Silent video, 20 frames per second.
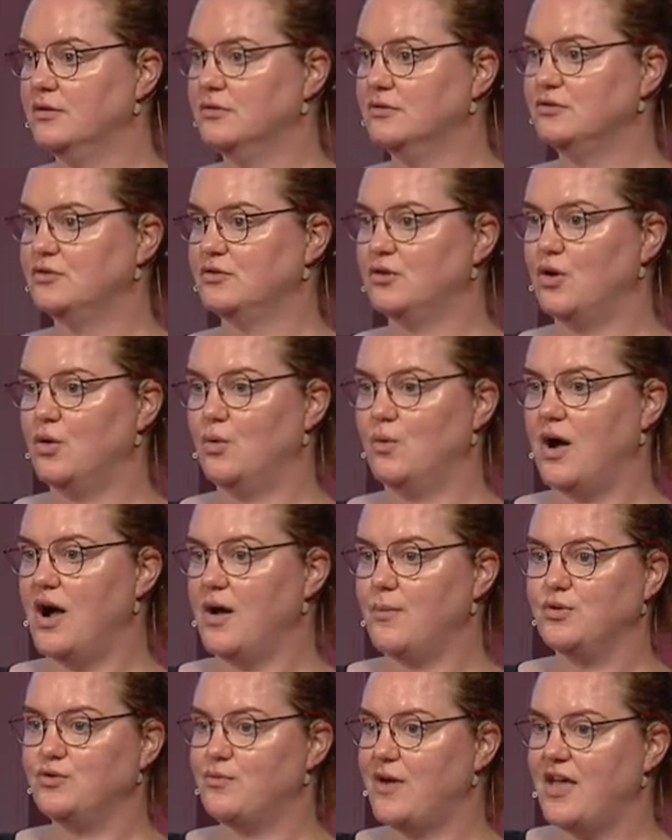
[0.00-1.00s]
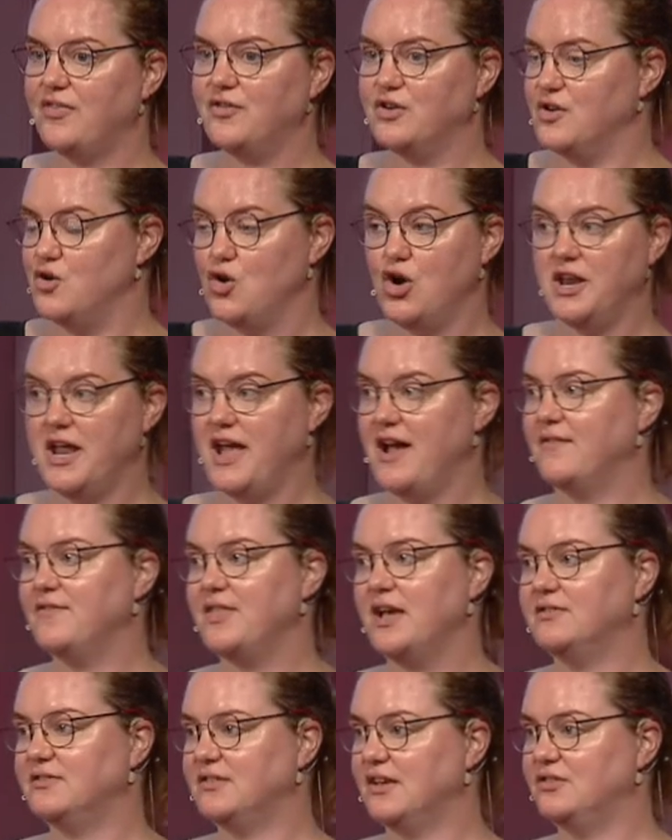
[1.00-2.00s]
So I would rather not have
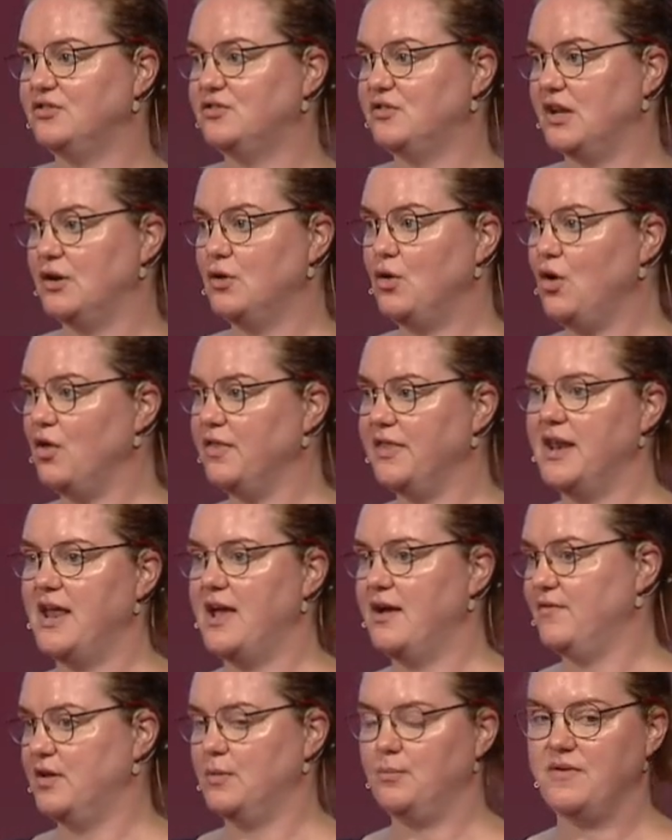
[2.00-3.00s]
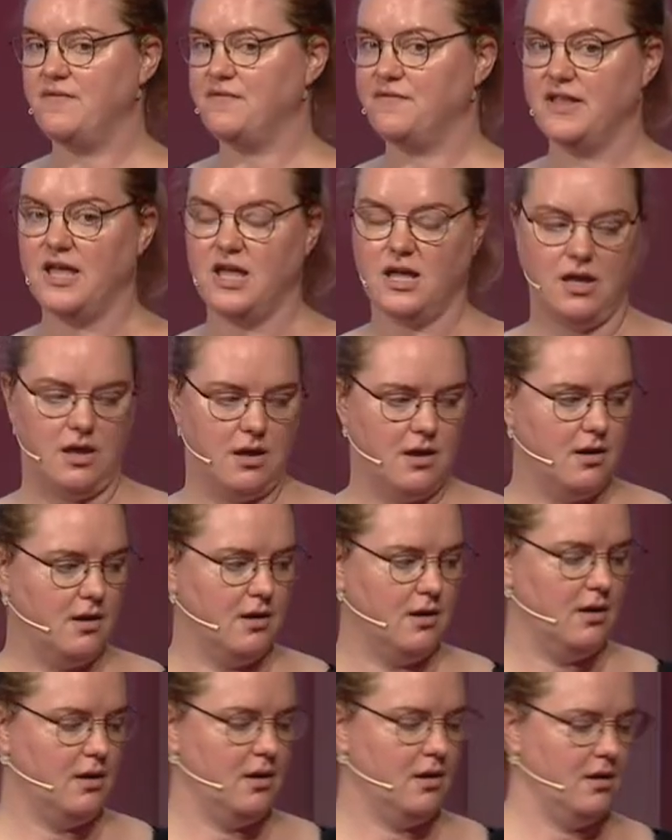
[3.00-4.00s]
that test at all than have it be flaky,
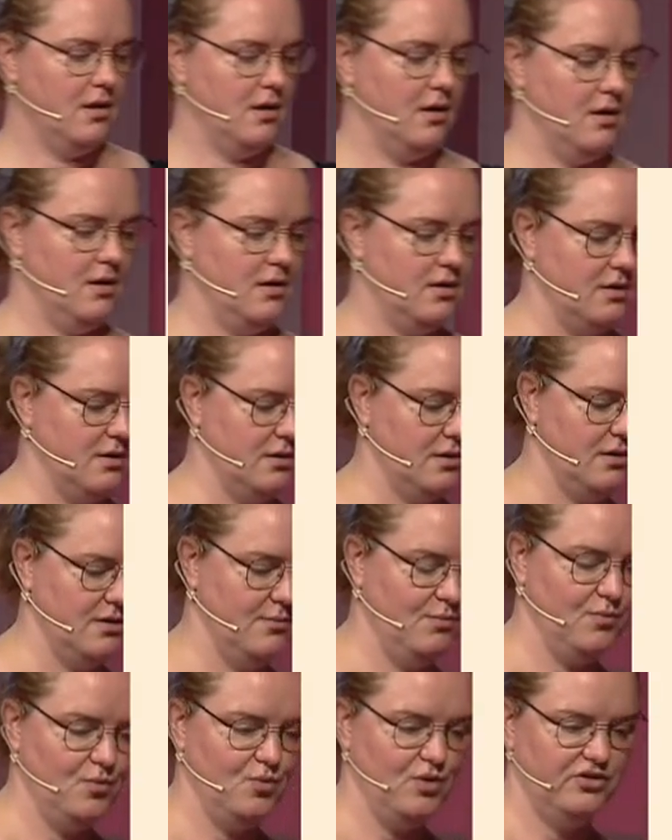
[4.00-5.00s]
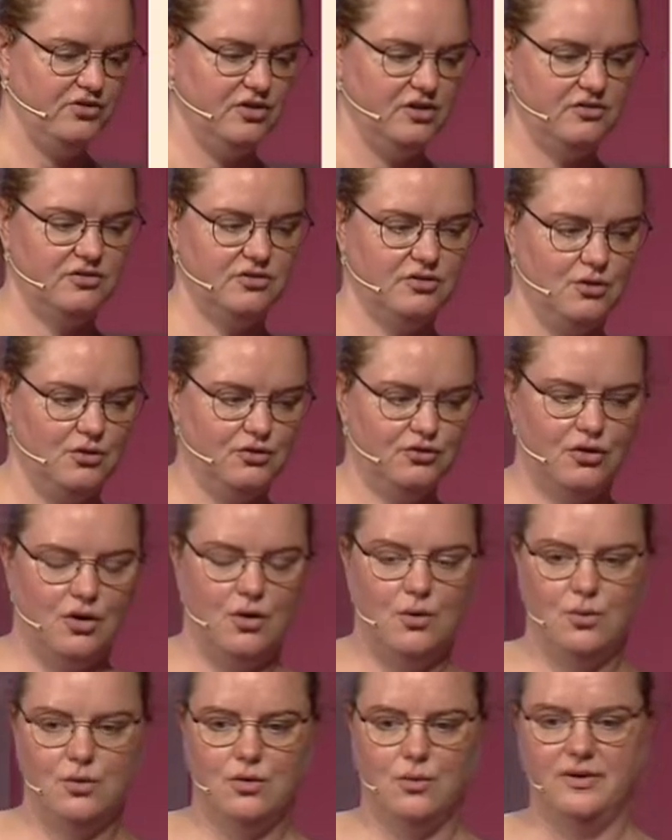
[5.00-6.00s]
um, which is
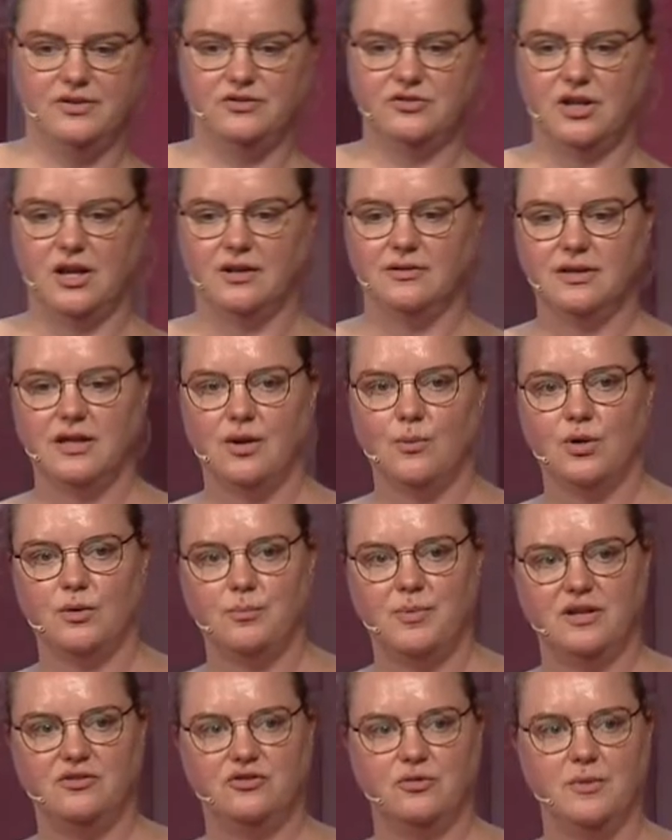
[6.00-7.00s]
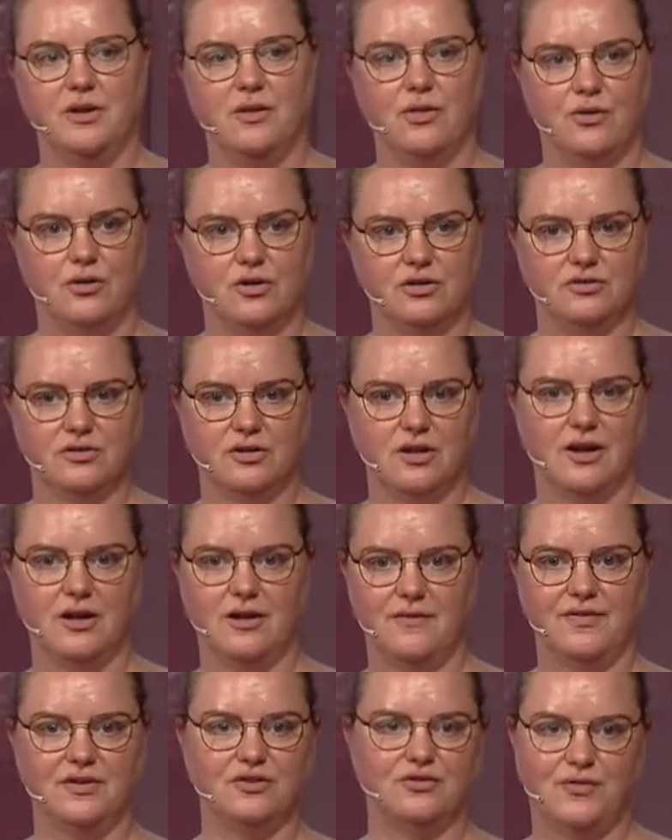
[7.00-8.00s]
also coincidentally what Benjamin thought.
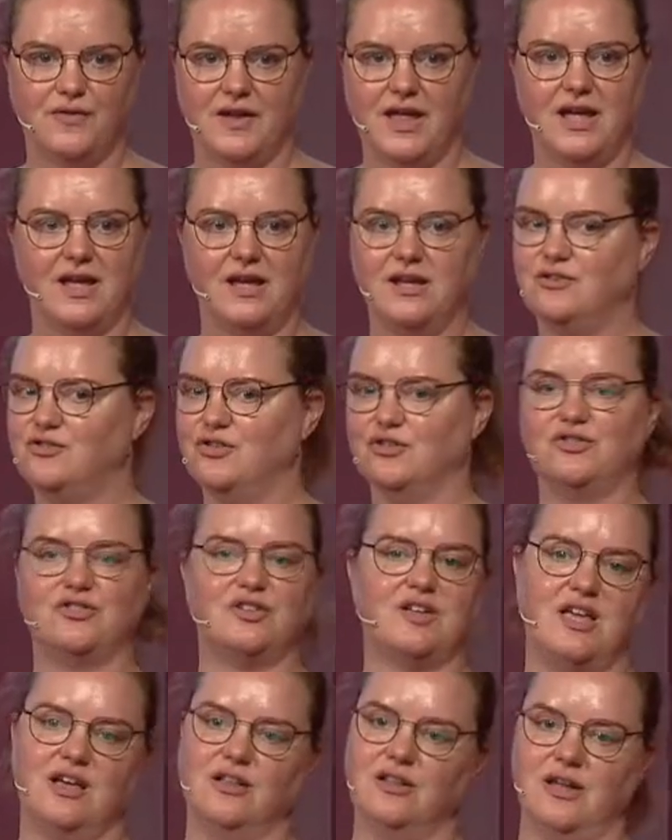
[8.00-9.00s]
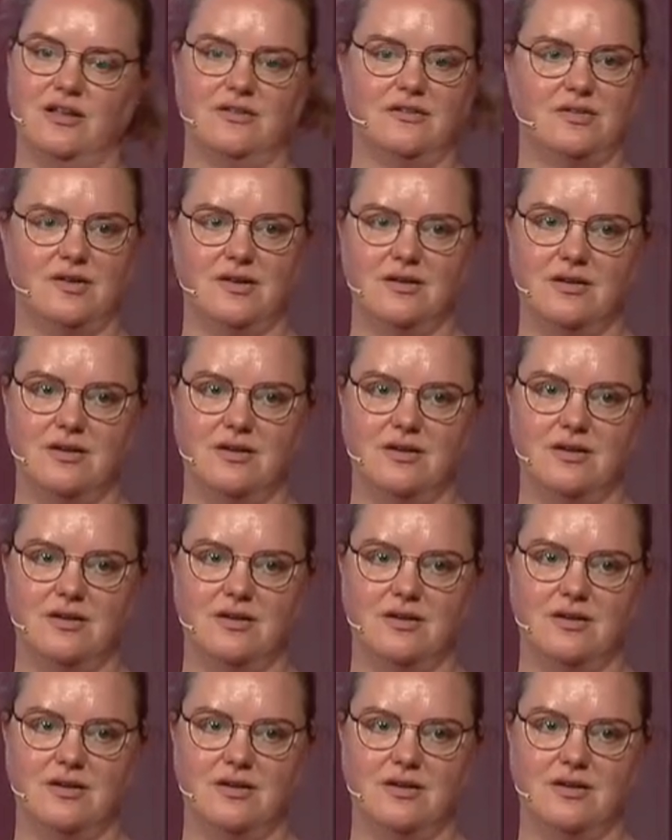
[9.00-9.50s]
Like, if it's flaky, just kill it.